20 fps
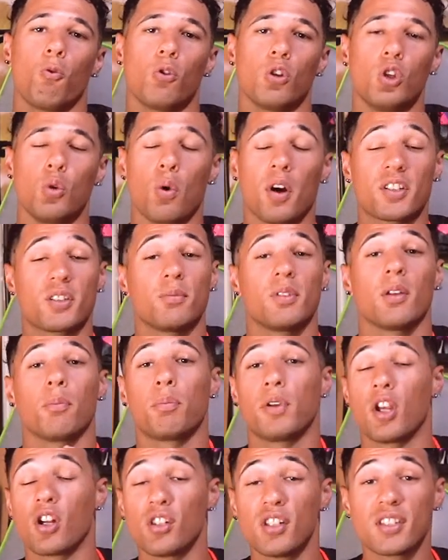You want something
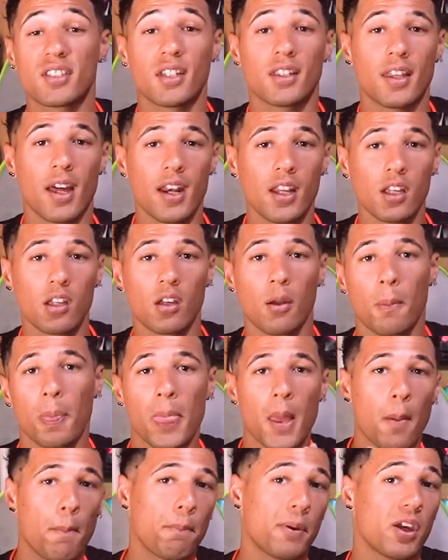purely synthetic,
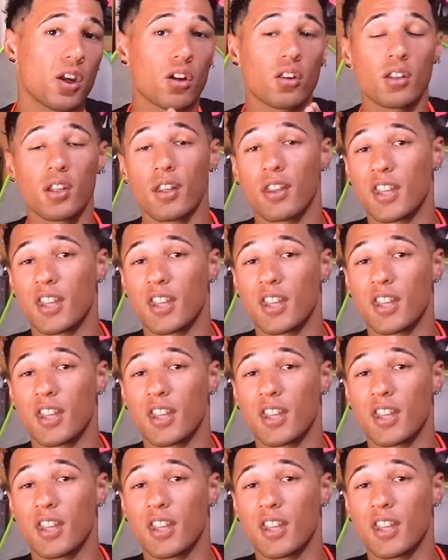purely